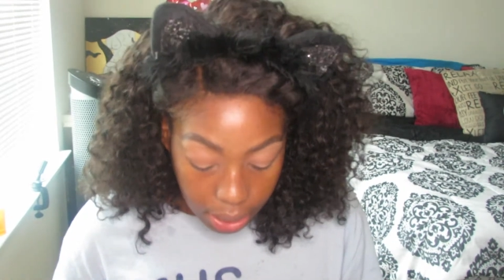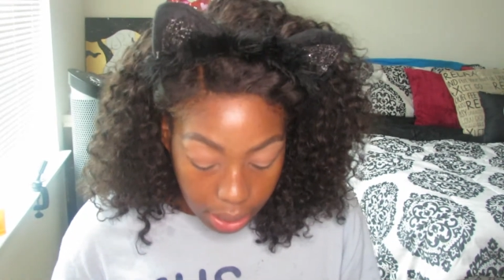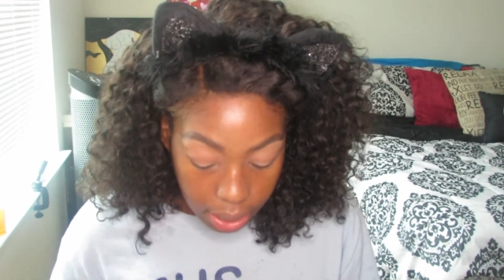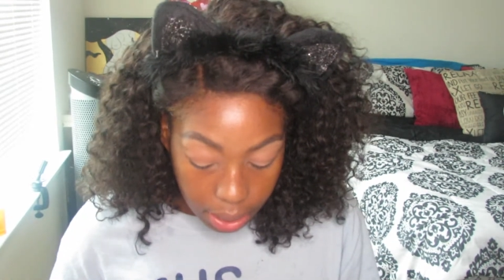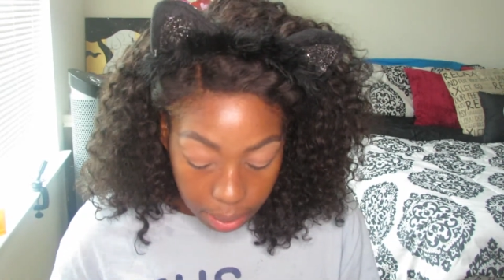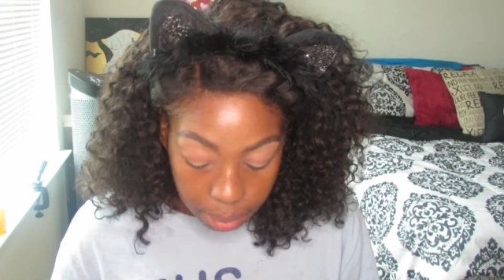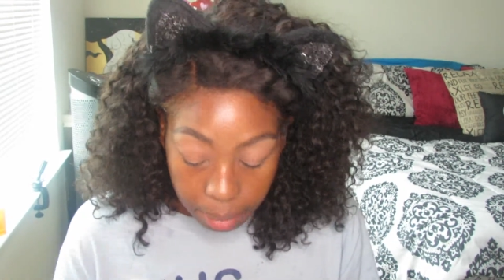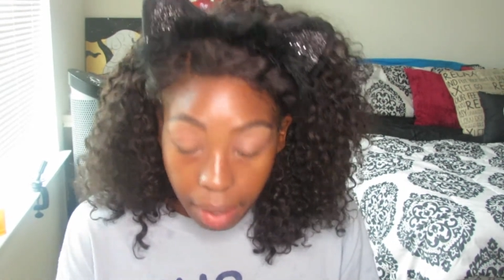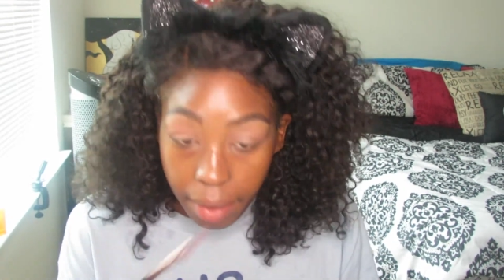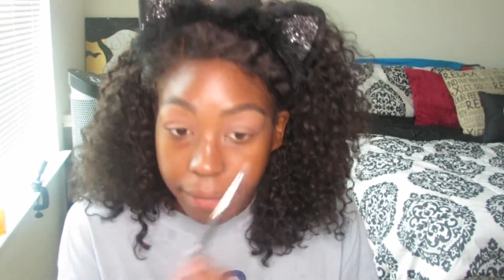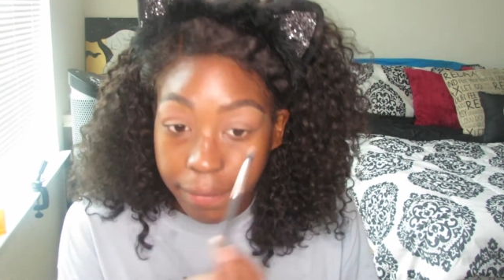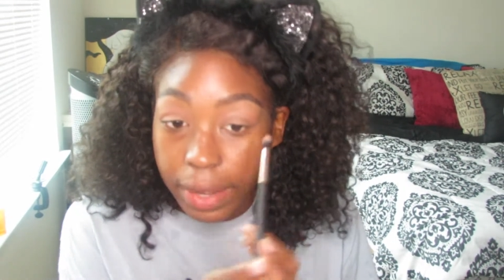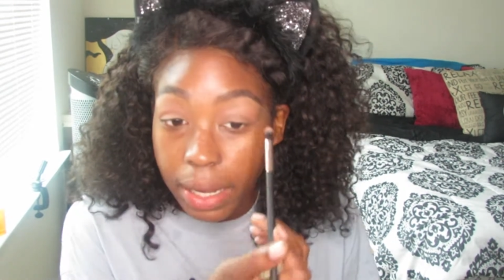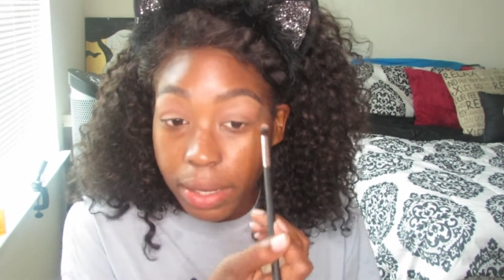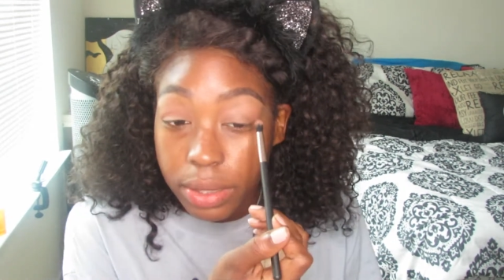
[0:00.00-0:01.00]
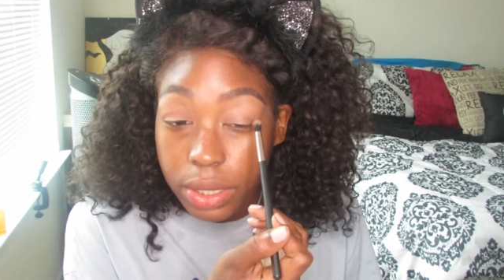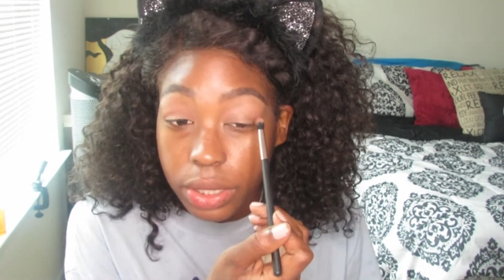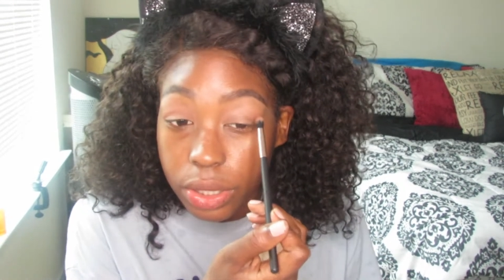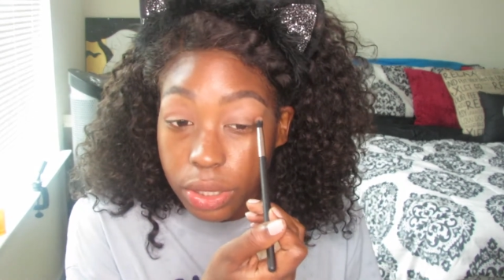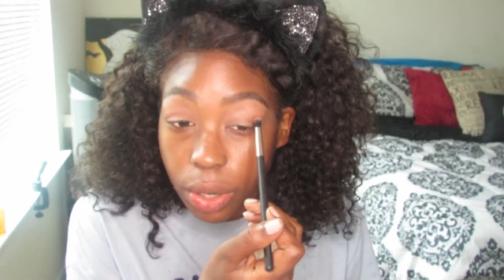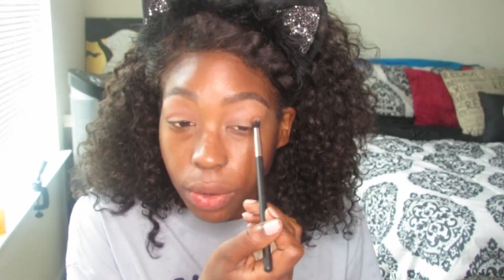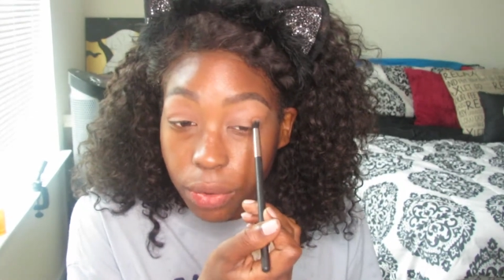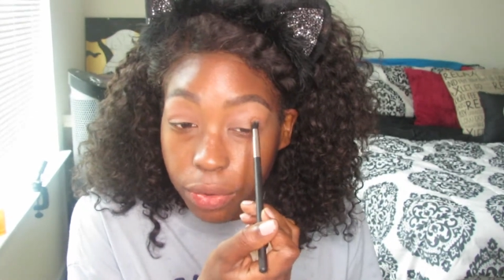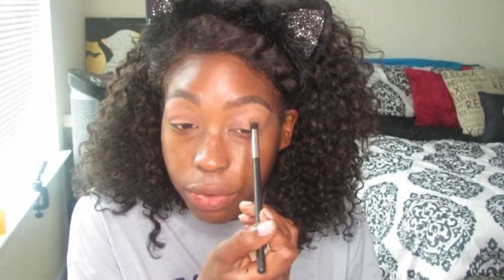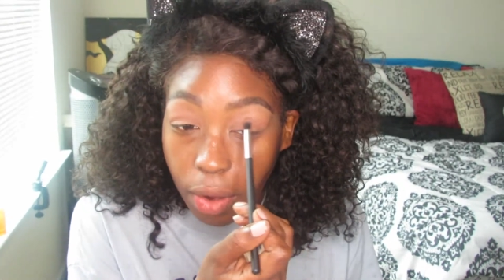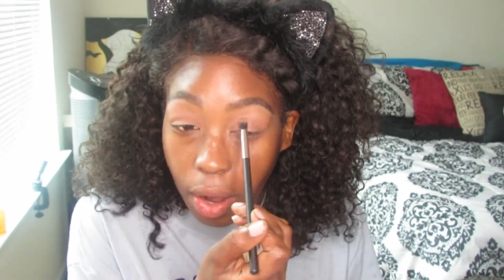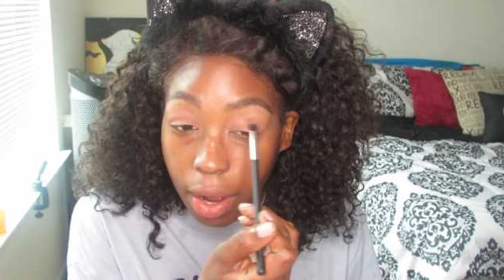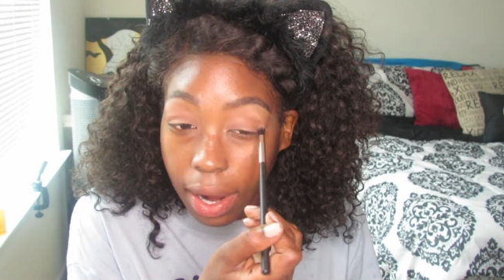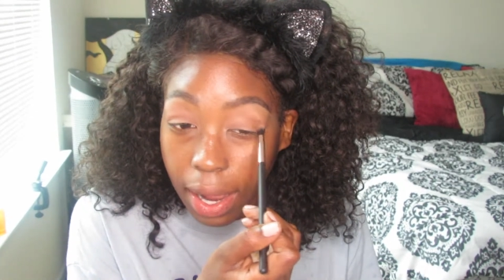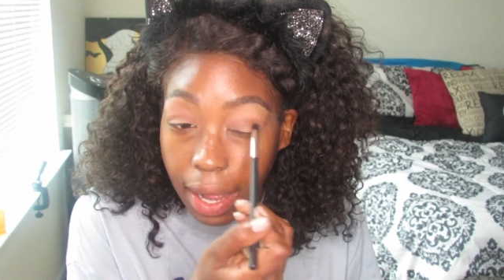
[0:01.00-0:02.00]
I found so
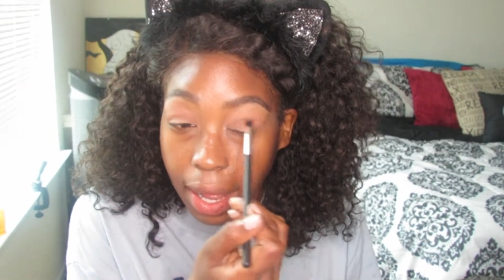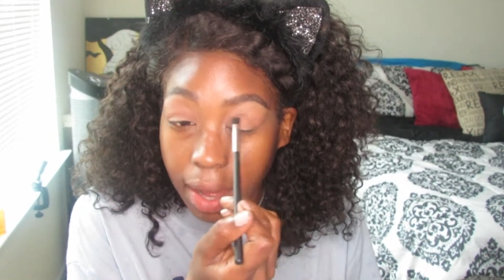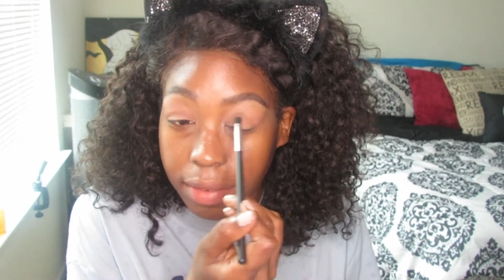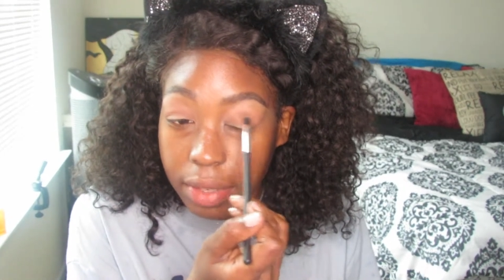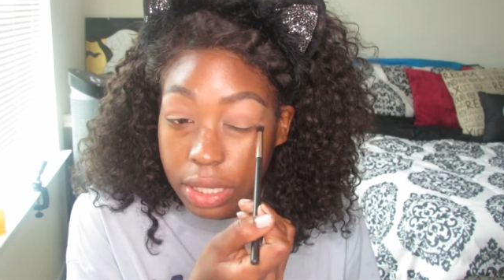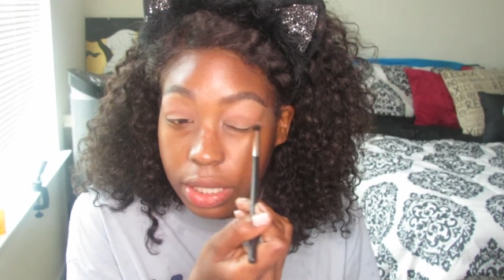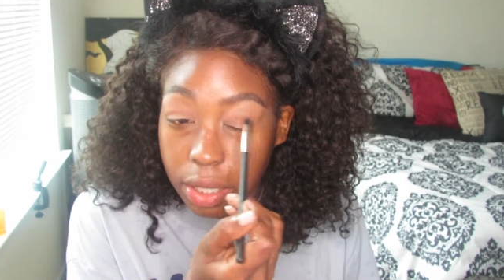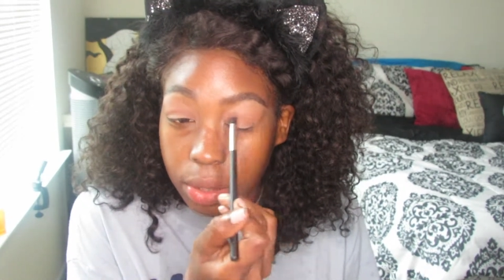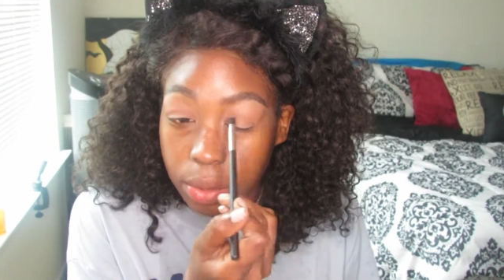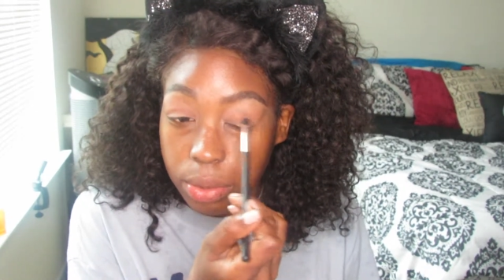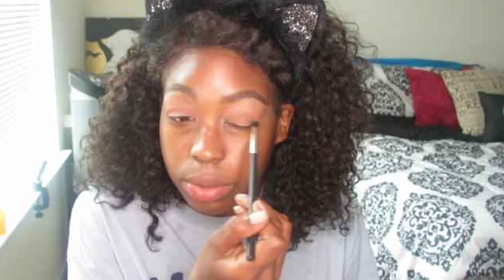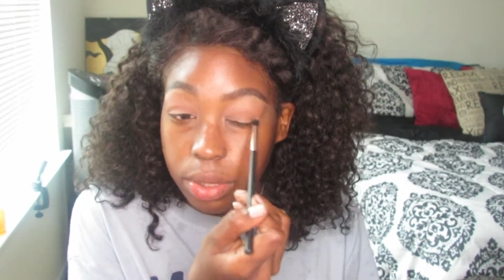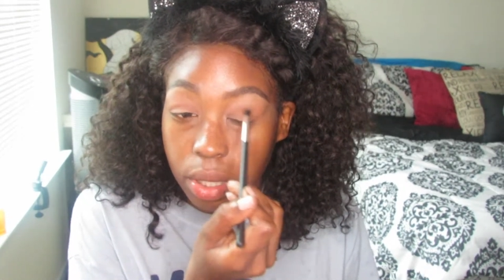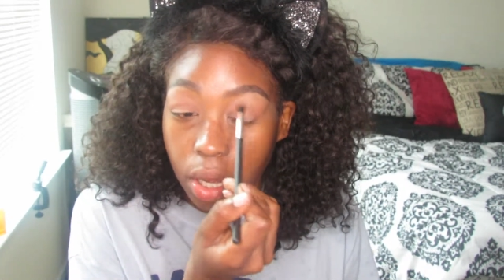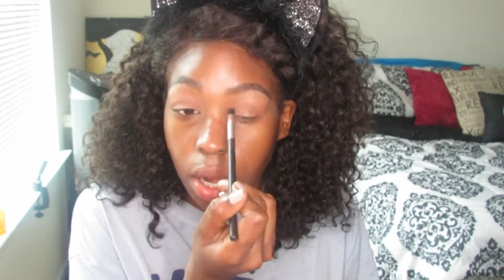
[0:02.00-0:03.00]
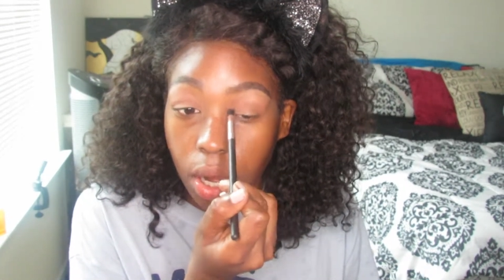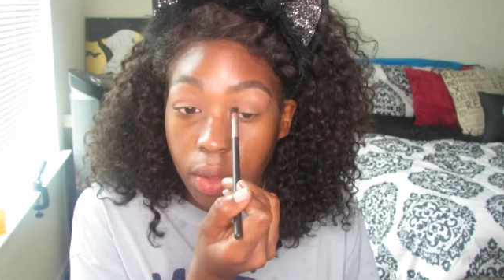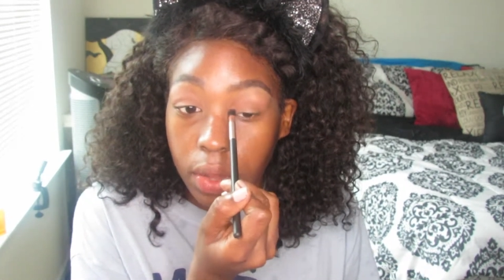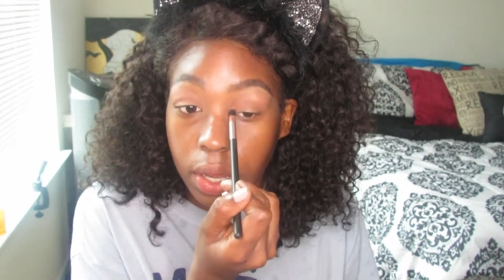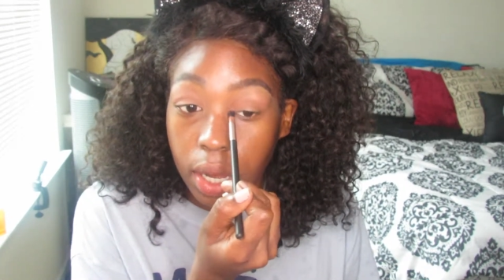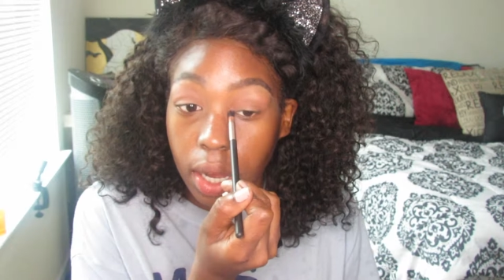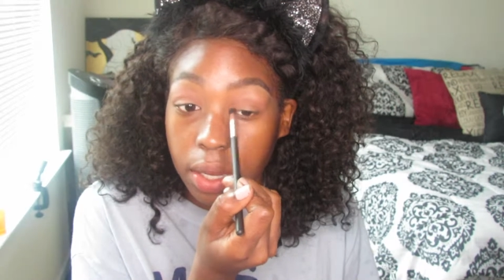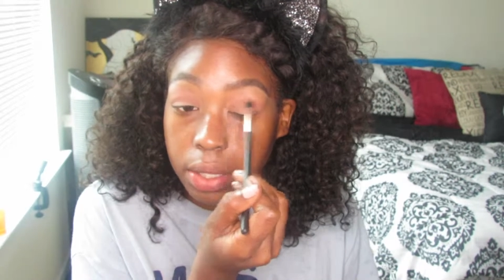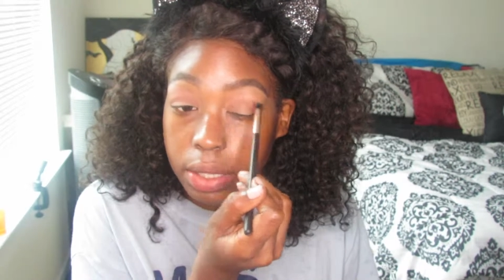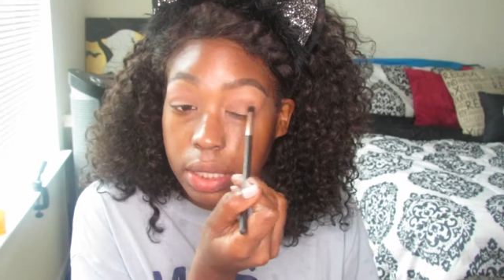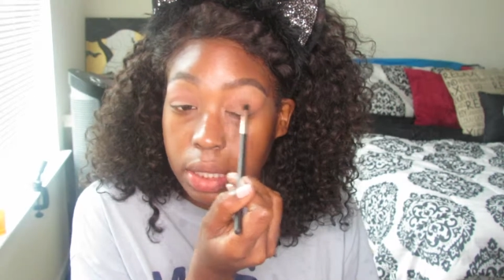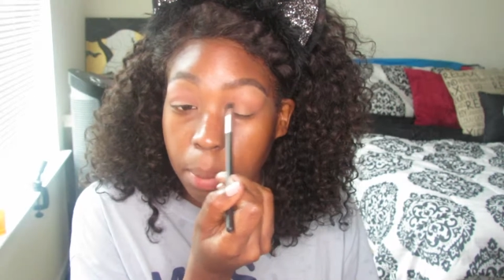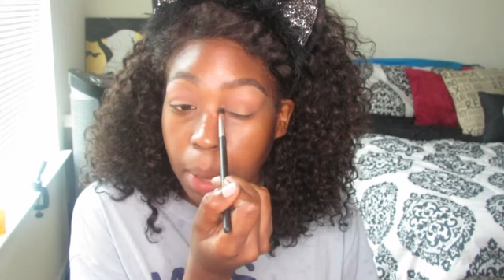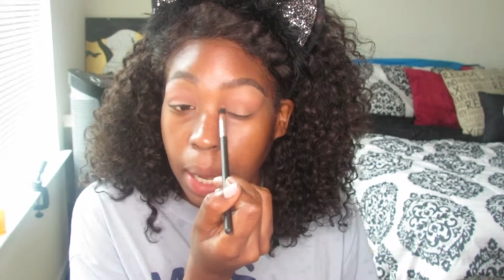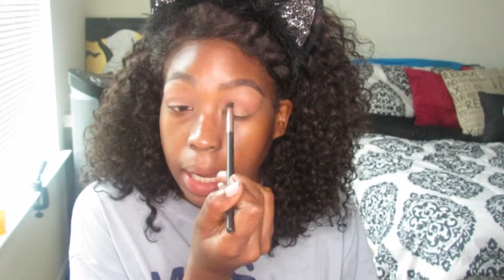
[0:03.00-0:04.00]
far, I haven't used all the colors
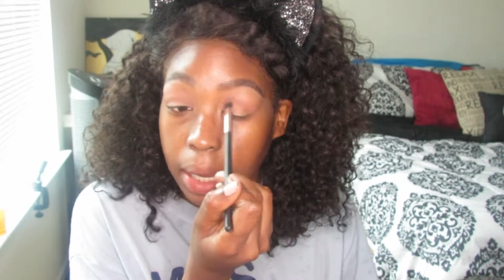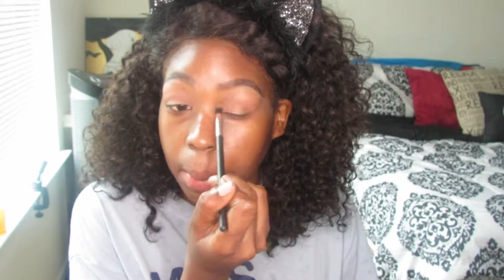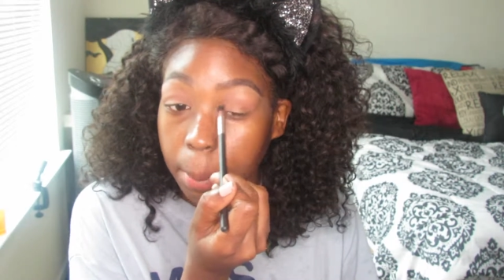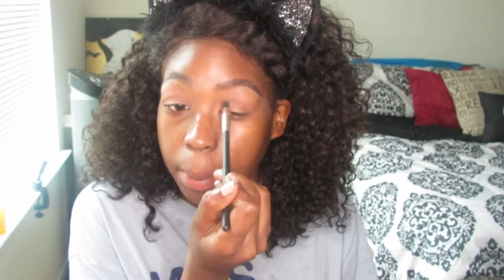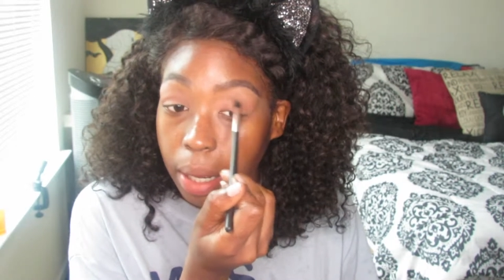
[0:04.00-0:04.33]
in the palette,